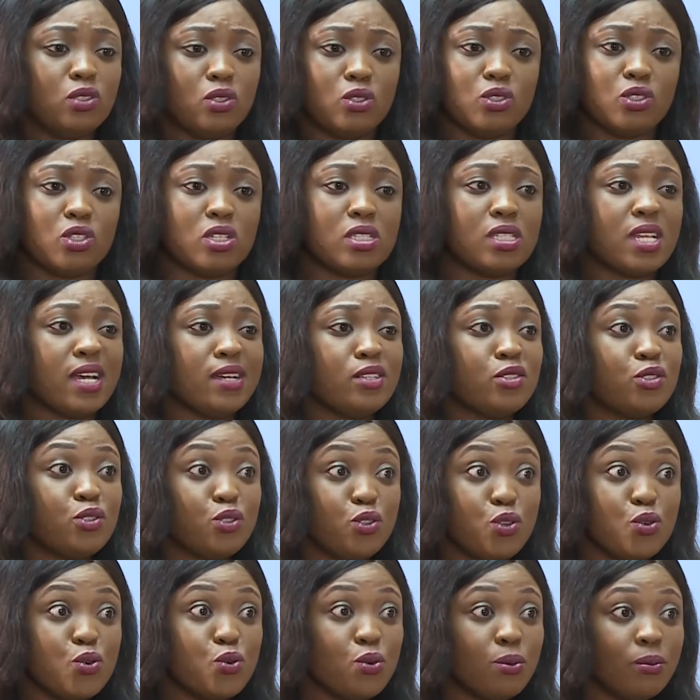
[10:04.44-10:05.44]
don't just
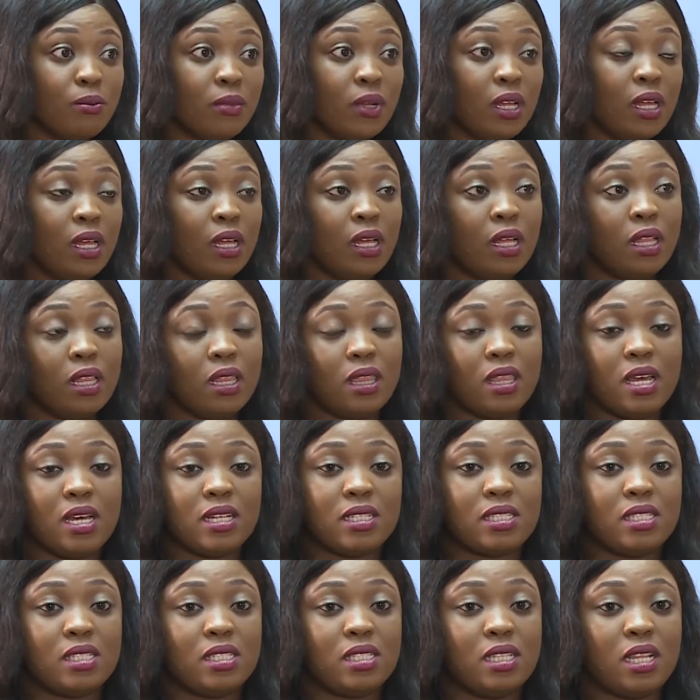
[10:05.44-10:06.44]
assume
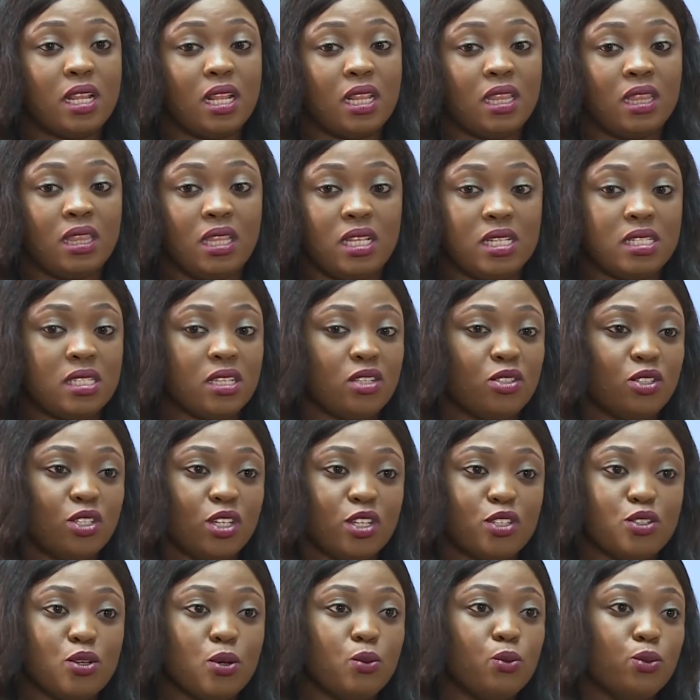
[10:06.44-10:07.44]
that this
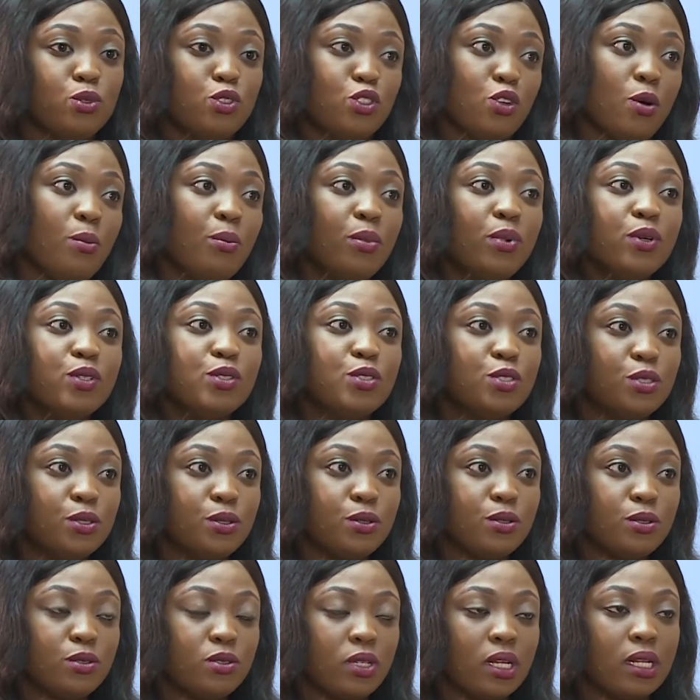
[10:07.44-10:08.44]
education will jump on
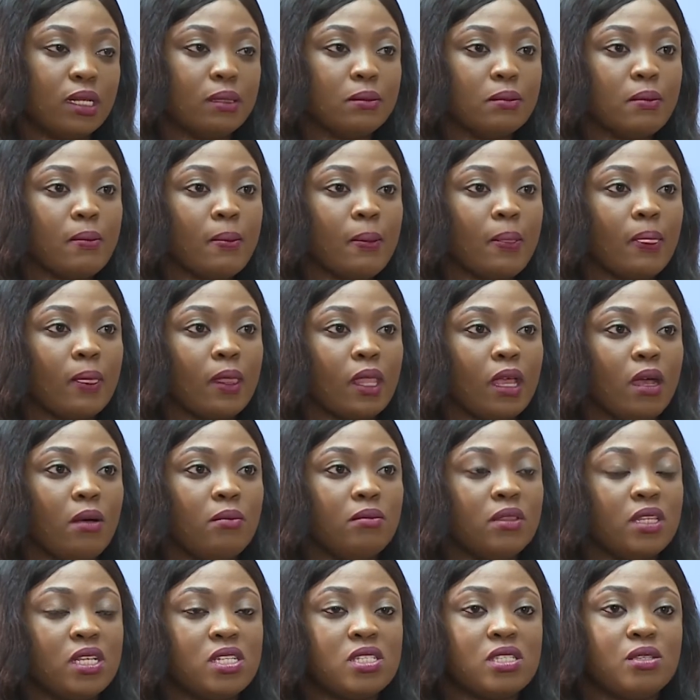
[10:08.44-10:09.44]
children.
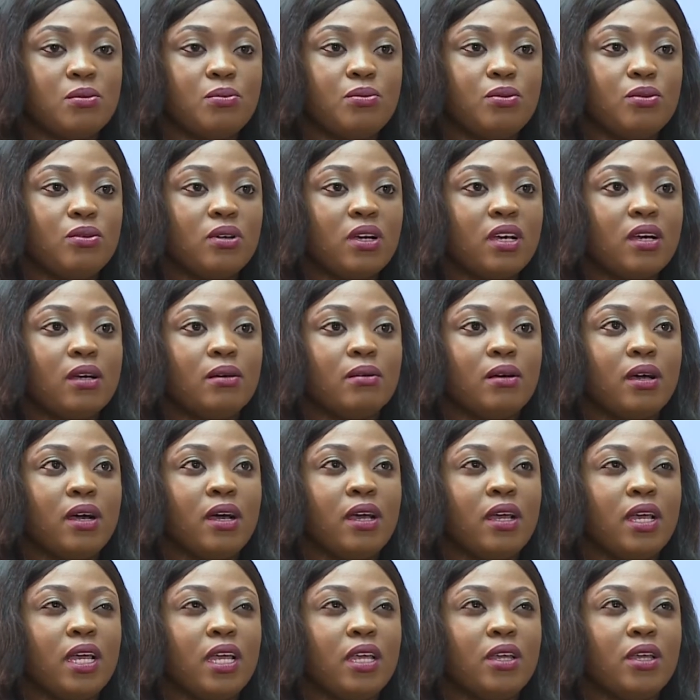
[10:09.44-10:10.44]
There's a book
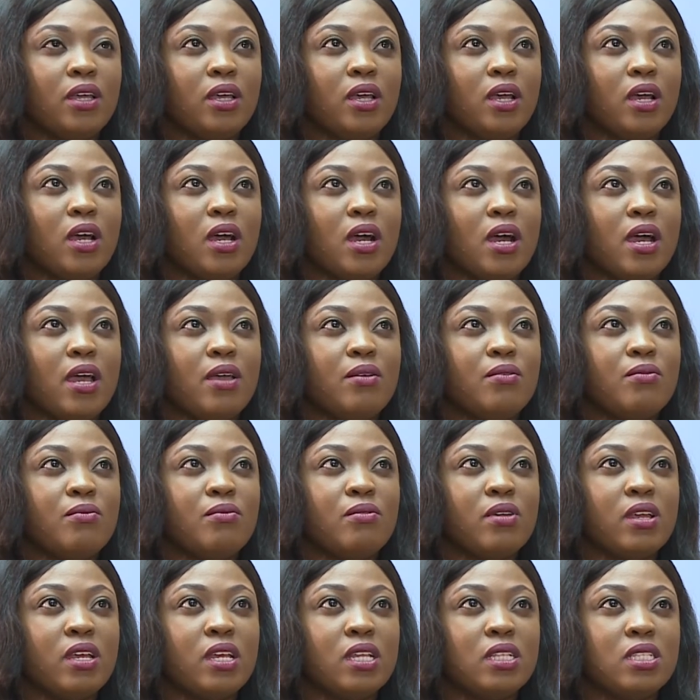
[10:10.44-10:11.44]
I
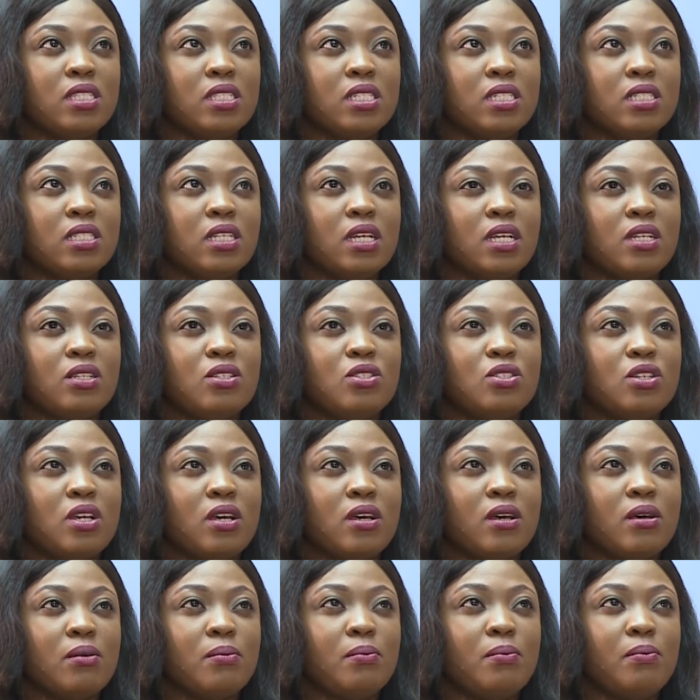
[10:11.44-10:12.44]
read, The
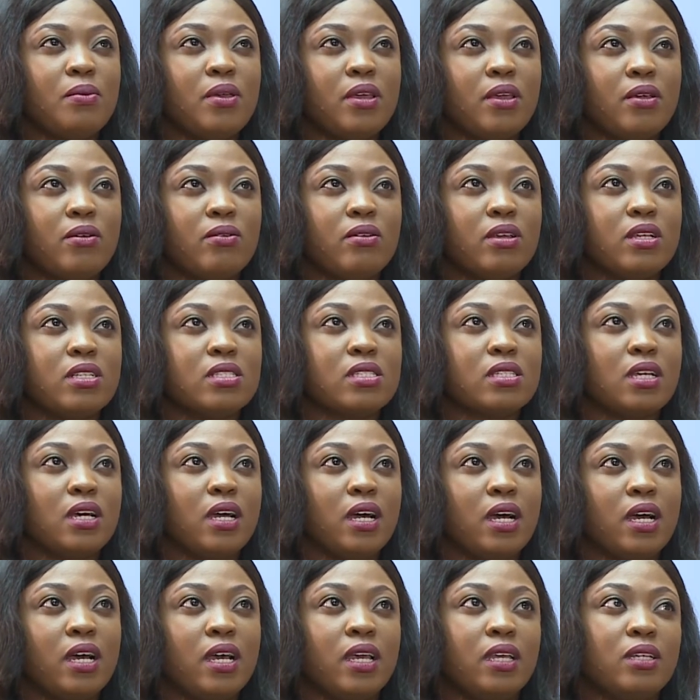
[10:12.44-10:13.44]
Niger Parents
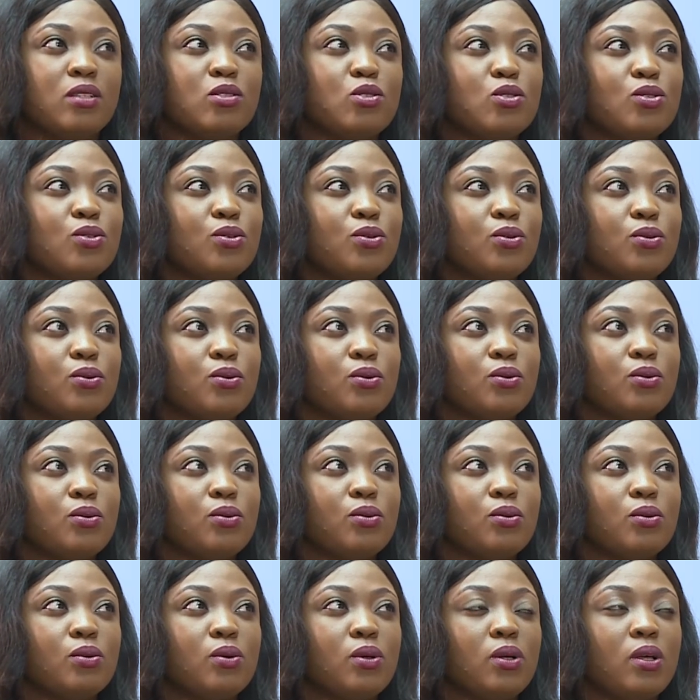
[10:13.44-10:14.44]
Guide to
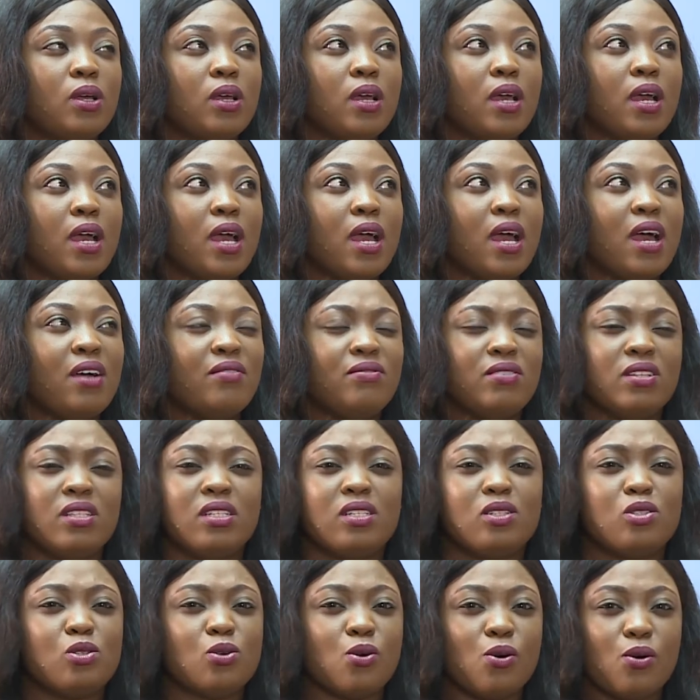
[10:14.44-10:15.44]
Having
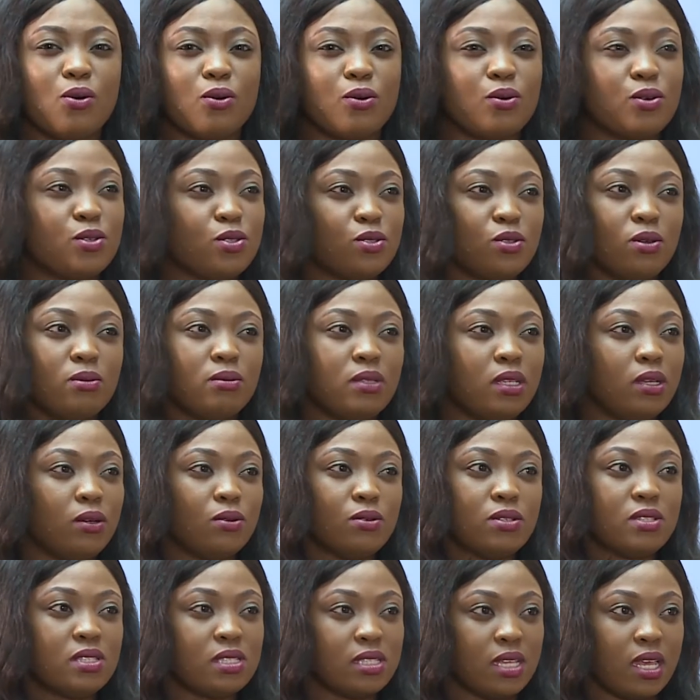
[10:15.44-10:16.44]
the Talk or something
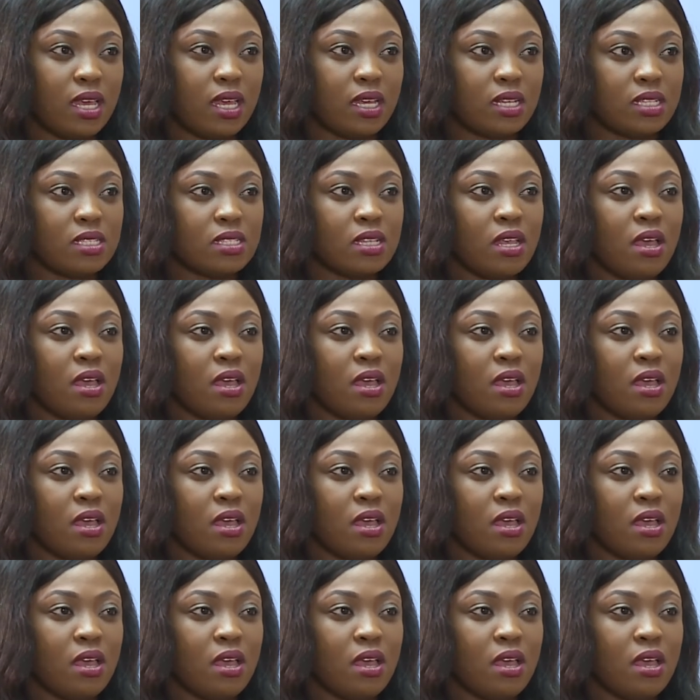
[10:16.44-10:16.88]
on sex.